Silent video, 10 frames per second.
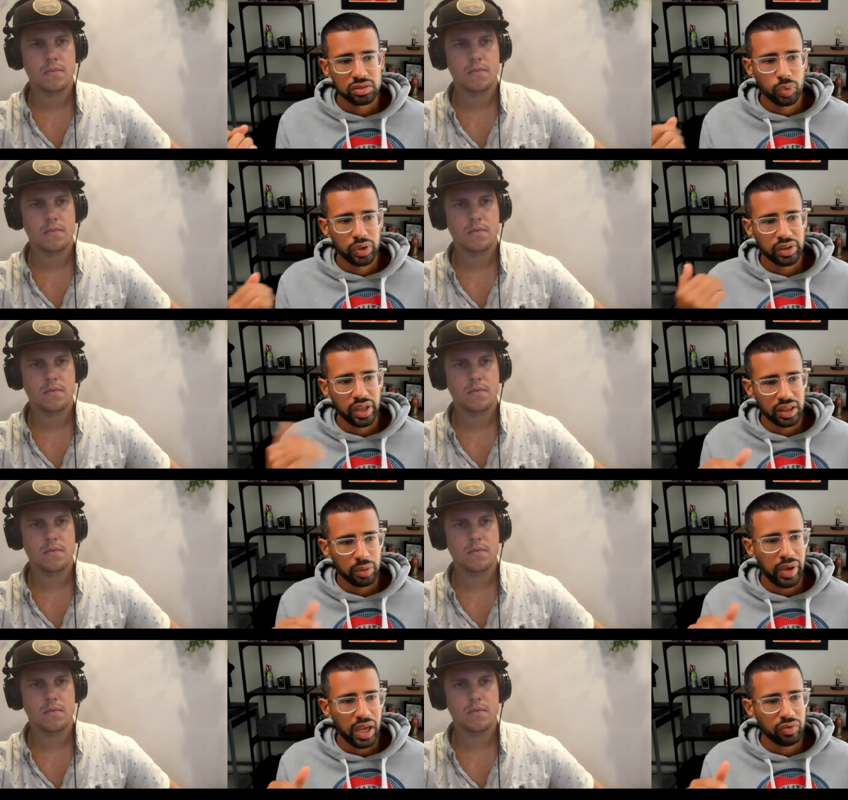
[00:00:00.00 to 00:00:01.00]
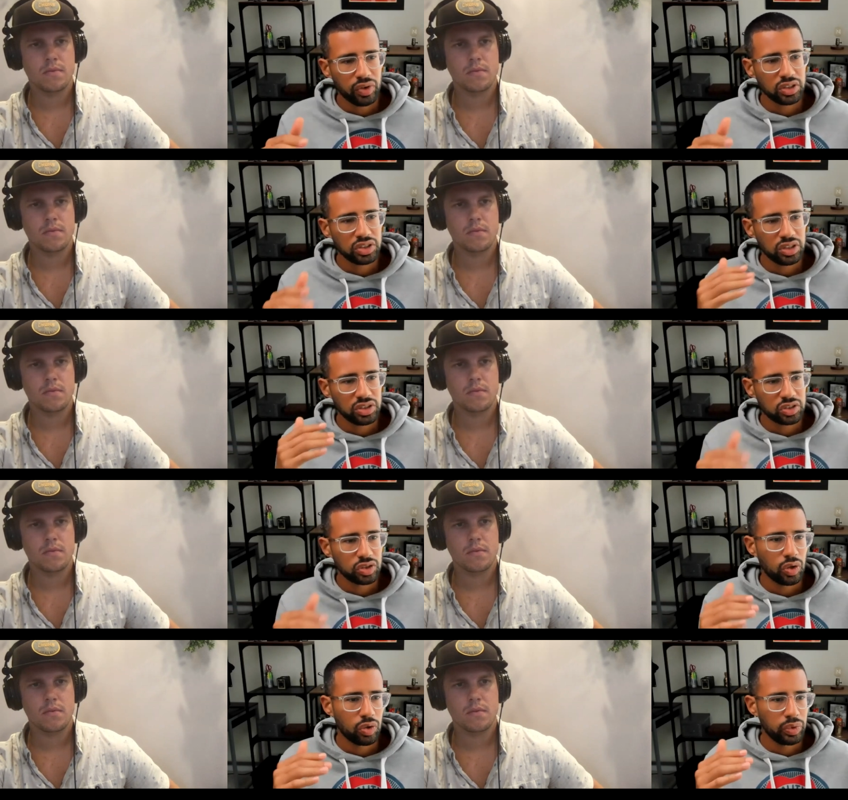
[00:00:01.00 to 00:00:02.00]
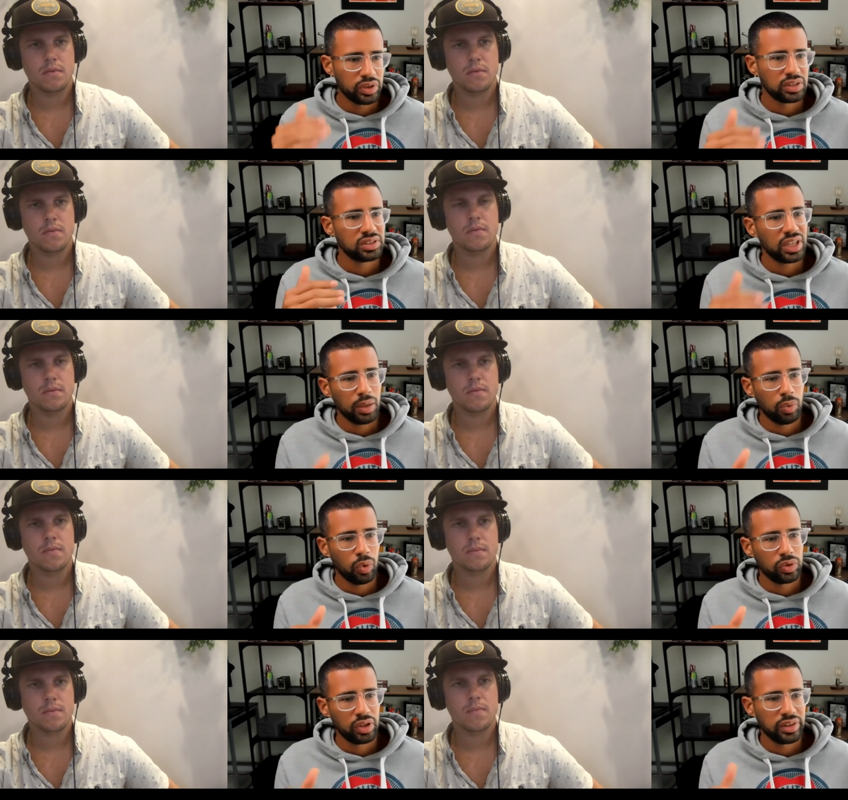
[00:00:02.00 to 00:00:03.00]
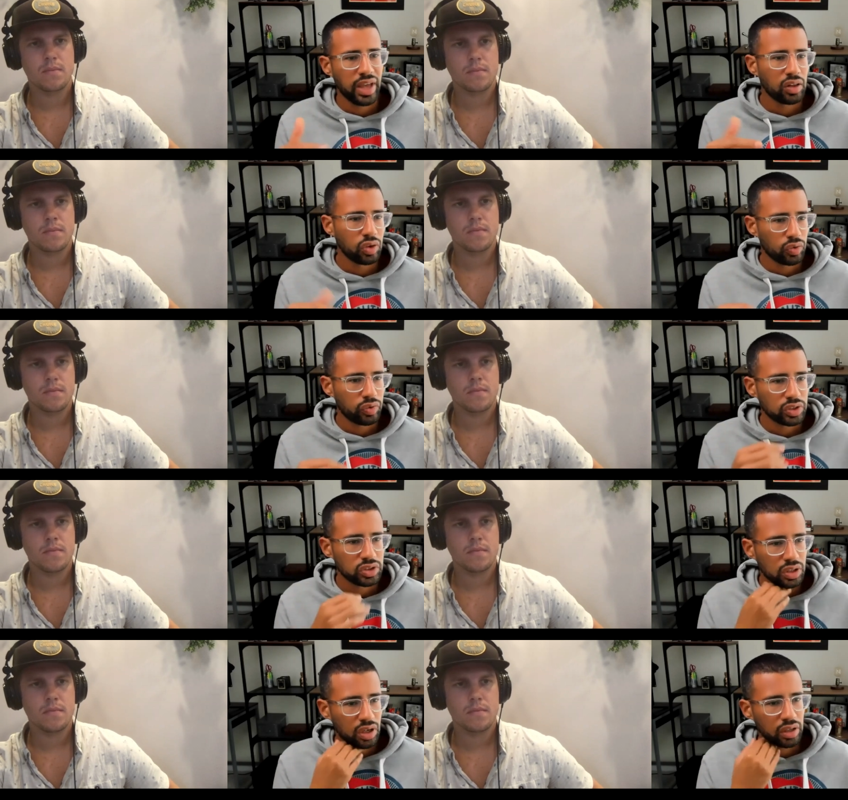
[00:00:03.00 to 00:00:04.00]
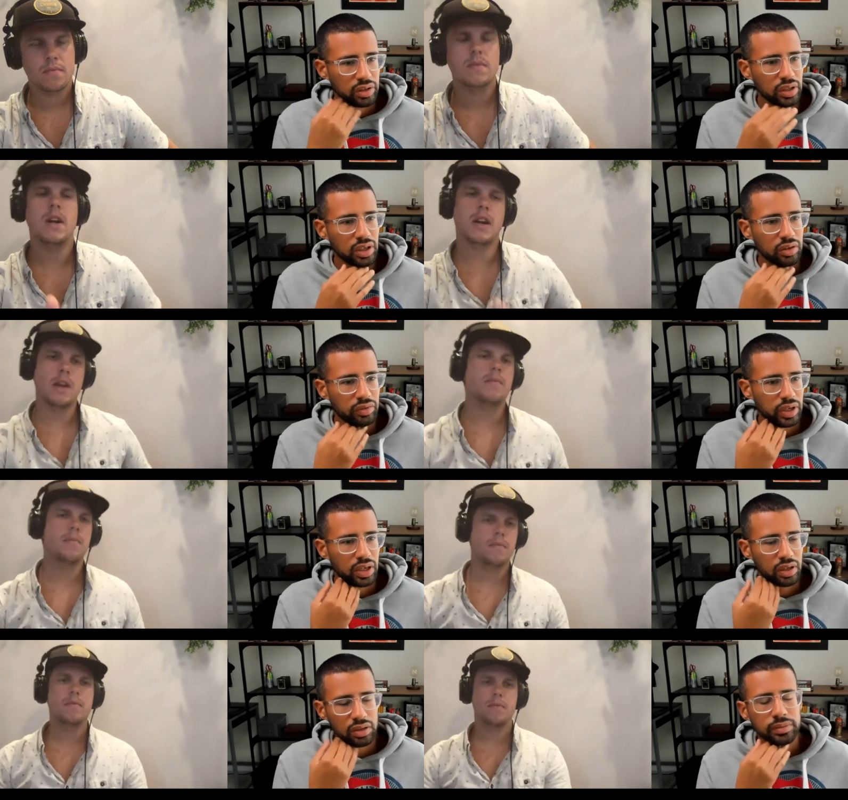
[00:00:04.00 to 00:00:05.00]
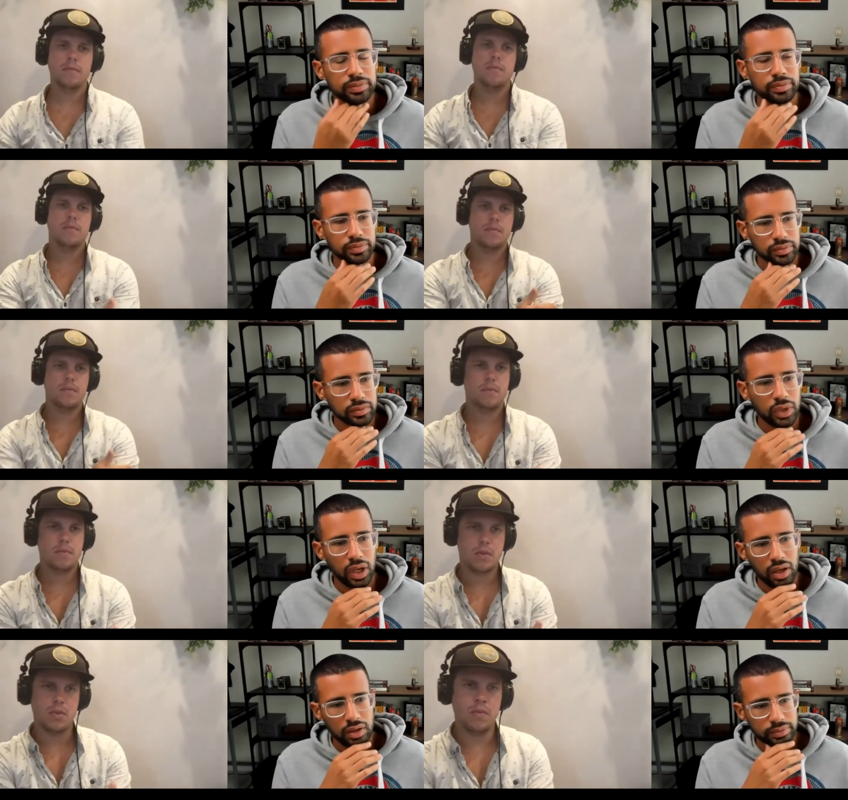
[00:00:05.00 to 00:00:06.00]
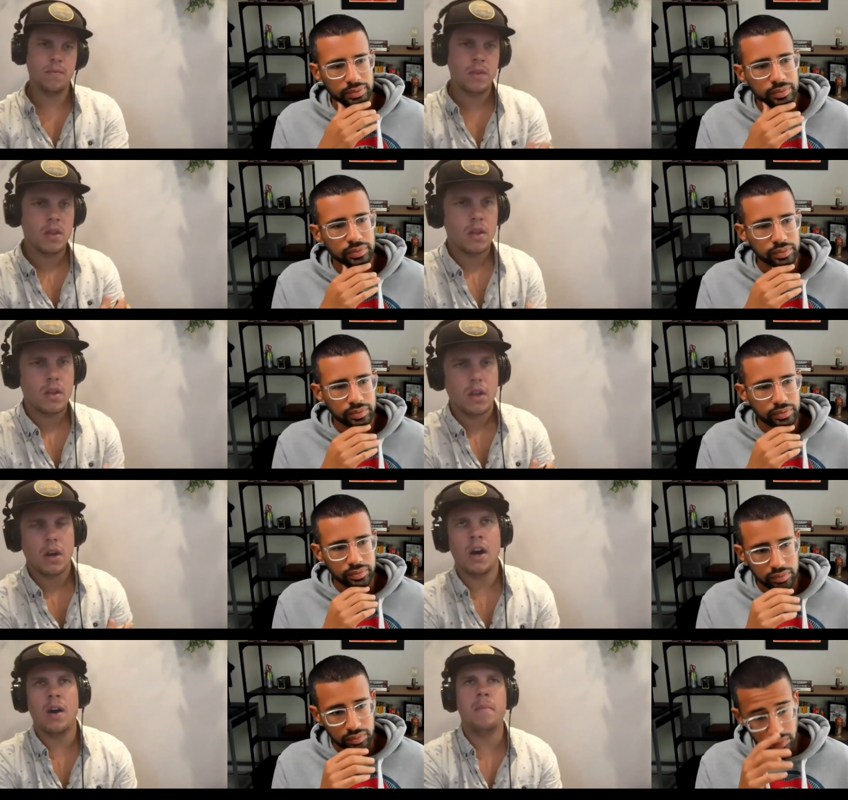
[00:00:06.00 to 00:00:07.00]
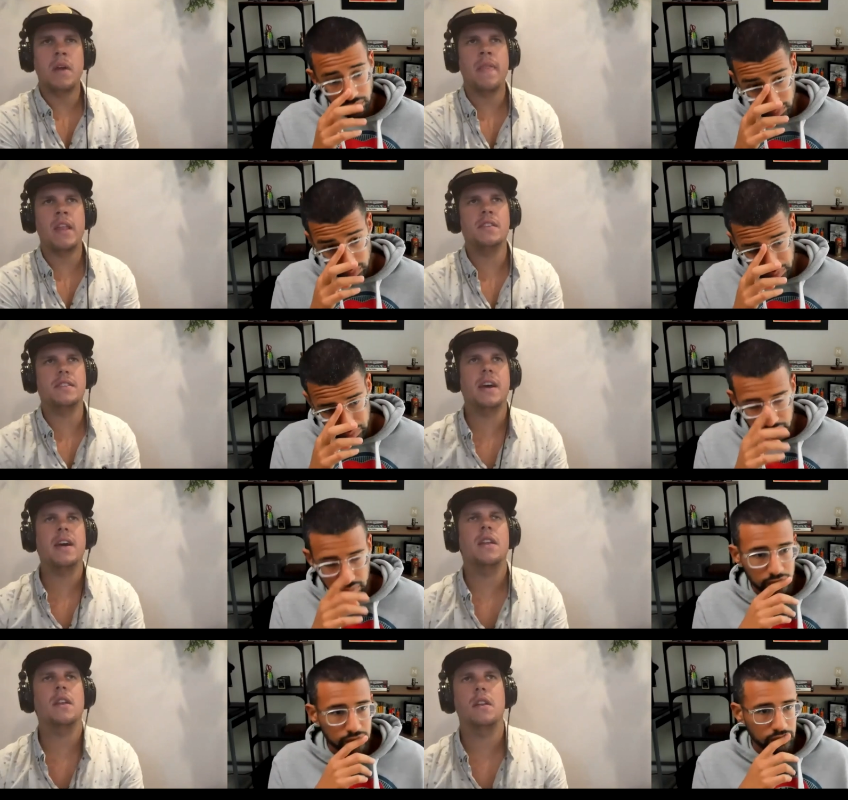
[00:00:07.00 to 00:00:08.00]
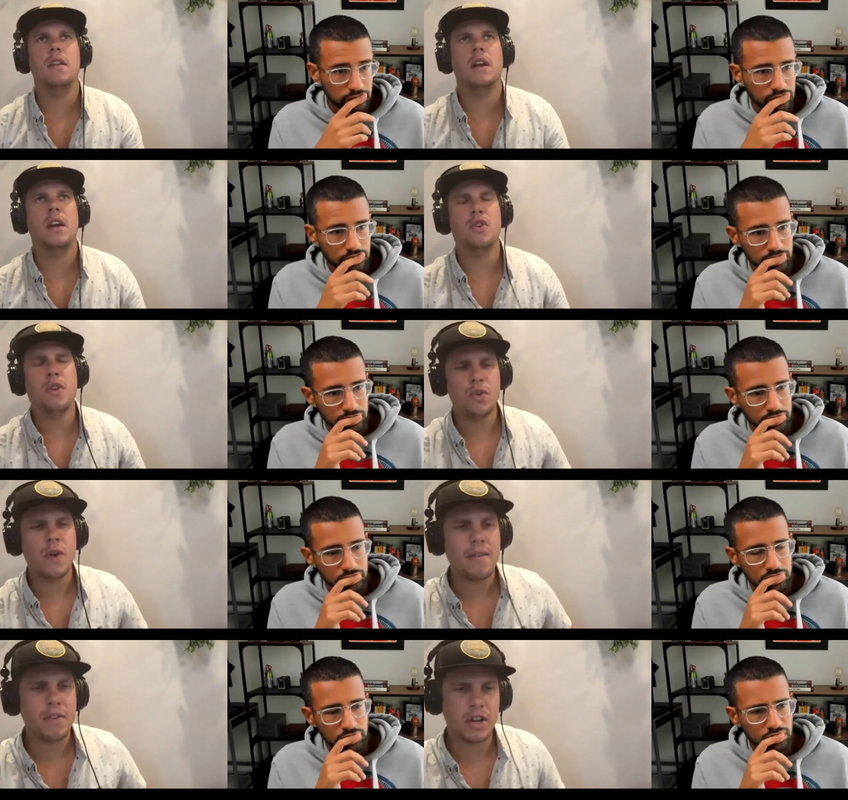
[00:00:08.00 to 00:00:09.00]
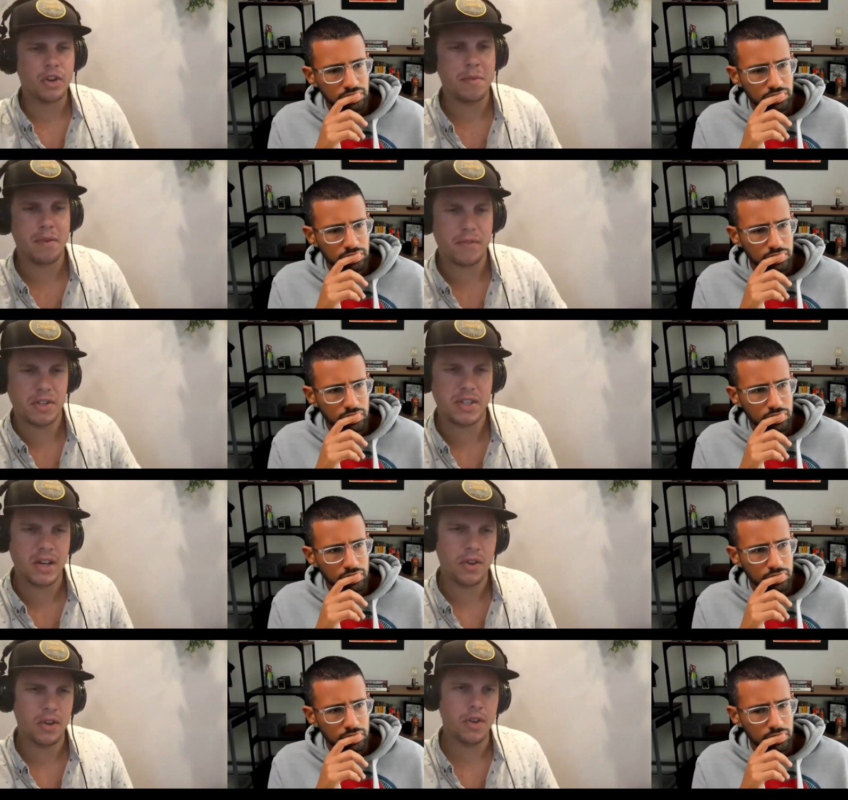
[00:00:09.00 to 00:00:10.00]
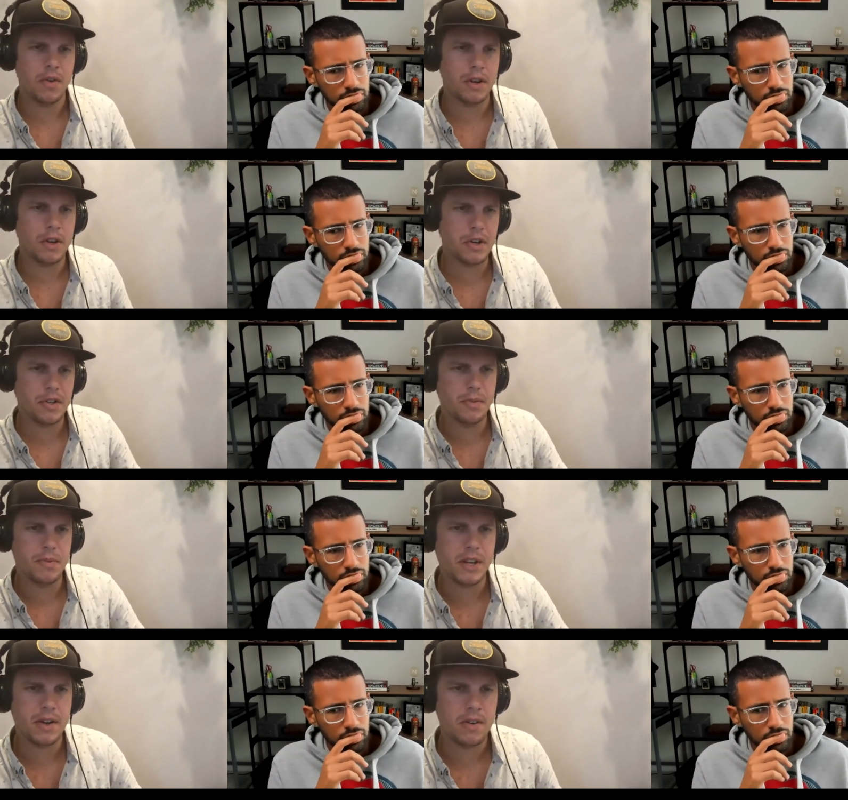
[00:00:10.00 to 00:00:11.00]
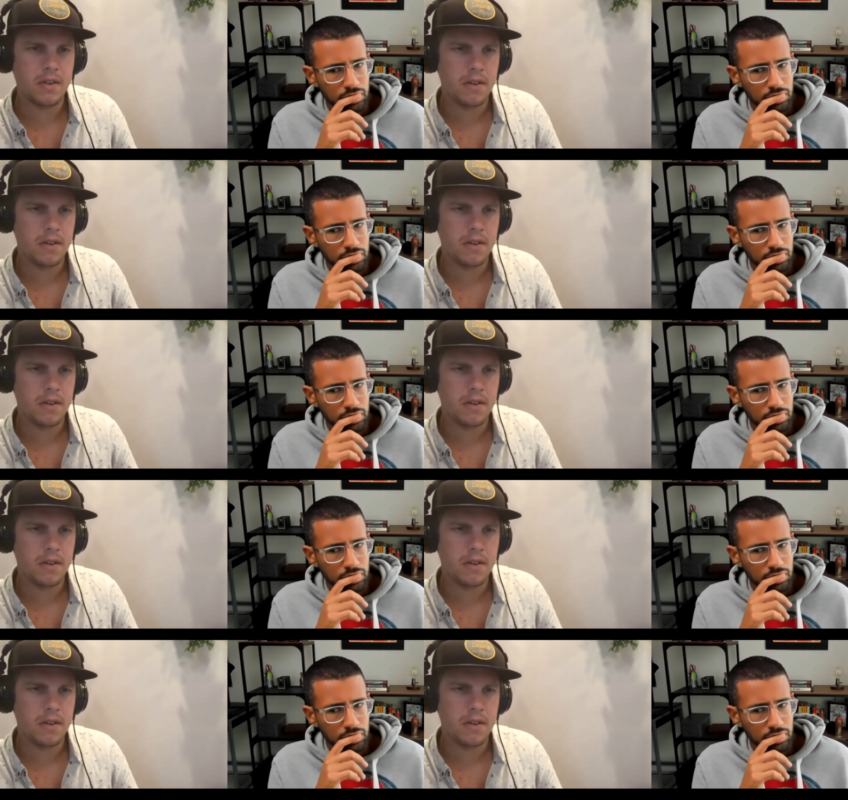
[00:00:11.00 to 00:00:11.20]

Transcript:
Speaker 1: with like the paid version. So we disable the download version on the. Okay. Yeah.
Speaker 2: Cool. Um, and then is that you, you have an agreement for sale, don't you, on your YouTube channel?